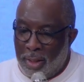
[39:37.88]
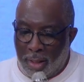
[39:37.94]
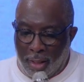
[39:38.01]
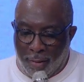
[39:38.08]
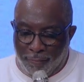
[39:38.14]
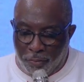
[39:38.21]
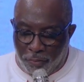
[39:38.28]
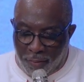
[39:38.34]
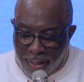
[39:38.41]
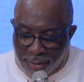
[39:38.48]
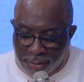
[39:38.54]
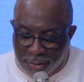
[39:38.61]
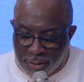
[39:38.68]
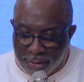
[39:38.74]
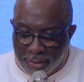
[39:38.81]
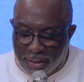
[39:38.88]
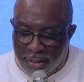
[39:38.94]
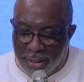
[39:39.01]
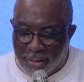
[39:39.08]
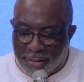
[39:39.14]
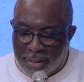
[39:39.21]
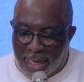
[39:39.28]
of
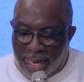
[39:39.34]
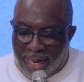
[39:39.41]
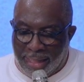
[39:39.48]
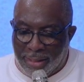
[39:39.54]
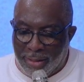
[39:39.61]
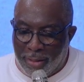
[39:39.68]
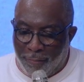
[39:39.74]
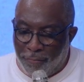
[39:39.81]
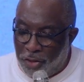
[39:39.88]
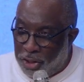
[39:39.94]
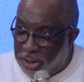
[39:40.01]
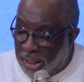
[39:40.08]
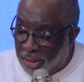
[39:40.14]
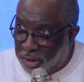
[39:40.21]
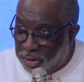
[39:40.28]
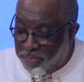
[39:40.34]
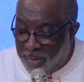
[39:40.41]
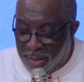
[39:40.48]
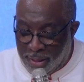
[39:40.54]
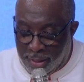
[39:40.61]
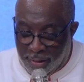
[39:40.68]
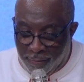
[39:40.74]
righteousness, and of
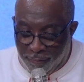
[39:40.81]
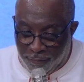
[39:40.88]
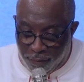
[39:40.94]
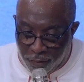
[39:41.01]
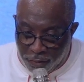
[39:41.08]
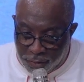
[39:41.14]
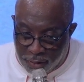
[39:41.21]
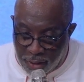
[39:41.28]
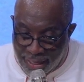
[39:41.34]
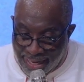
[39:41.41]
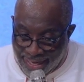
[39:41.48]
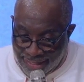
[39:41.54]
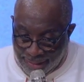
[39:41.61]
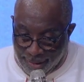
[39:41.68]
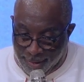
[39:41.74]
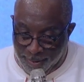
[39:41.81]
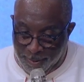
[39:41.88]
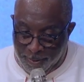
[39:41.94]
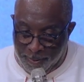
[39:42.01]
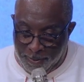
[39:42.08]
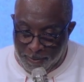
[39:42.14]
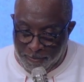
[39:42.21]
judgment in verse 8.
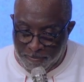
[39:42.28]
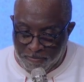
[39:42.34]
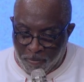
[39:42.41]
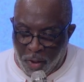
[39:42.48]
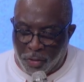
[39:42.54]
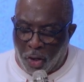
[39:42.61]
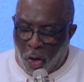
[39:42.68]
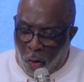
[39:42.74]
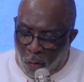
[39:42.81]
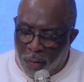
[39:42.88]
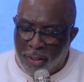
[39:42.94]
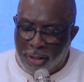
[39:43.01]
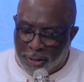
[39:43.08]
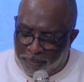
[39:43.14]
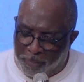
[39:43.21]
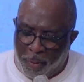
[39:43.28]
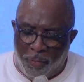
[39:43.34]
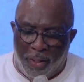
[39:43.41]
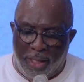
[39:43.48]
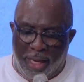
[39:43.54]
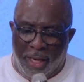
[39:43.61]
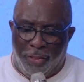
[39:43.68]
The Holy
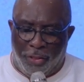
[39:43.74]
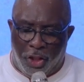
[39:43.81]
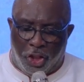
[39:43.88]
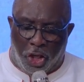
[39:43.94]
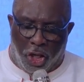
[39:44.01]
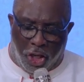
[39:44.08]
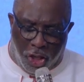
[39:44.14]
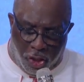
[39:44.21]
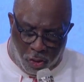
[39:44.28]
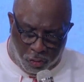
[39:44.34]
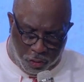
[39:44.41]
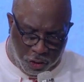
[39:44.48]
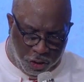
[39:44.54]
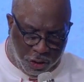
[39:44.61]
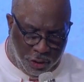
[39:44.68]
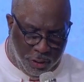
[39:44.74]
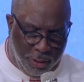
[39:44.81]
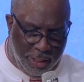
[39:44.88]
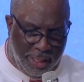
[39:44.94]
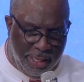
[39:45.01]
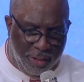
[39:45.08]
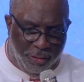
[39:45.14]
Spirit in the culture,
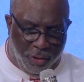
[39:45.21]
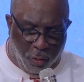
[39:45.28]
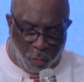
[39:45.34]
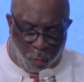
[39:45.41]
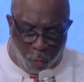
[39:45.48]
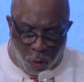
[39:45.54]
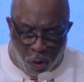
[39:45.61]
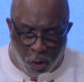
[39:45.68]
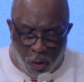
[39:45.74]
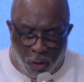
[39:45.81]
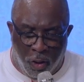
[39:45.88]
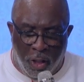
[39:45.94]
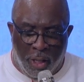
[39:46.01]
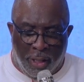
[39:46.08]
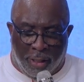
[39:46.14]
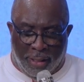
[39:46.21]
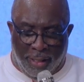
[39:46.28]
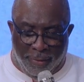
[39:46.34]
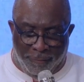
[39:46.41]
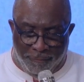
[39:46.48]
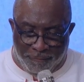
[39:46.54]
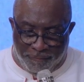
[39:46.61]
in the world,
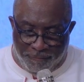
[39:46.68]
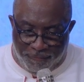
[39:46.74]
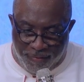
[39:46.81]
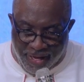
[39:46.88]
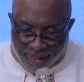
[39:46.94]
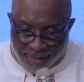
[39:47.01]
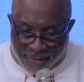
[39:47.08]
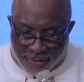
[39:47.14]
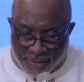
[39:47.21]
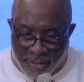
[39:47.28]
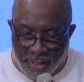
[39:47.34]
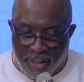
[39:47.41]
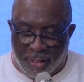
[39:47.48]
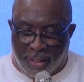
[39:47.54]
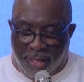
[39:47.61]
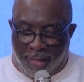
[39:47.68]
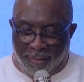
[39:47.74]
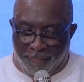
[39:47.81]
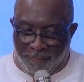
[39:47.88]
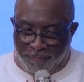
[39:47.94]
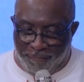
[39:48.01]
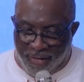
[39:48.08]
convicts,
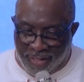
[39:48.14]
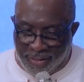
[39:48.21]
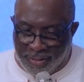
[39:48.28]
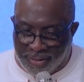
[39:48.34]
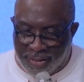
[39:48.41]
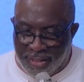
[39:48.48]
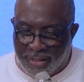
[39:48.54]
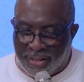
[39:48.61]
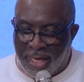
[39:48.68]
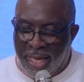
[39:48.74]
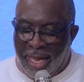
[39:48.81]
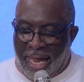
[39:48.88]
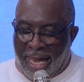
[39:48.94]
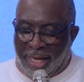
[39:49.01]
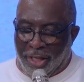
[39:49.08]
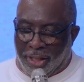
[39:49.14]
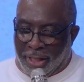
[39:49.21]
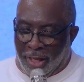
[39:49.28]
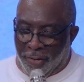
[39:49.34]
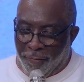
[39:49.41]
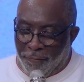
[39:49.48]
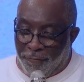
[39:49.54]
convinces and
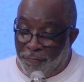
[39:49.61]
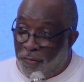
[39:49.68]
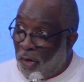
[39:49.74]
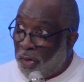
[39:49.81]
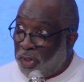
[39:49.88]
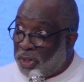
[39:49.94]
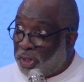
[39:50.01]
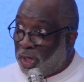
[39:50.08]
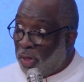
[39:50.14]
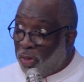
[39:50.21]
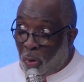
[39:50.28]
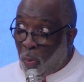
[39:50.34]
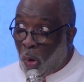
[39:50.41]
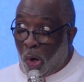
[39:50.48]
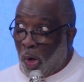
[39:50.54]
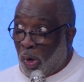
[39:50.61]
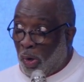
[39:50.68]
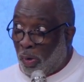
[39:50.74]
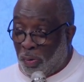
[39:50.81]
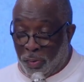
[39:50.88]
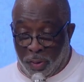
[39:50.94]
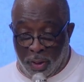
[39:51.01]
converts the
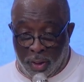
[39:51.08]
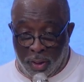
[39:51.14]
world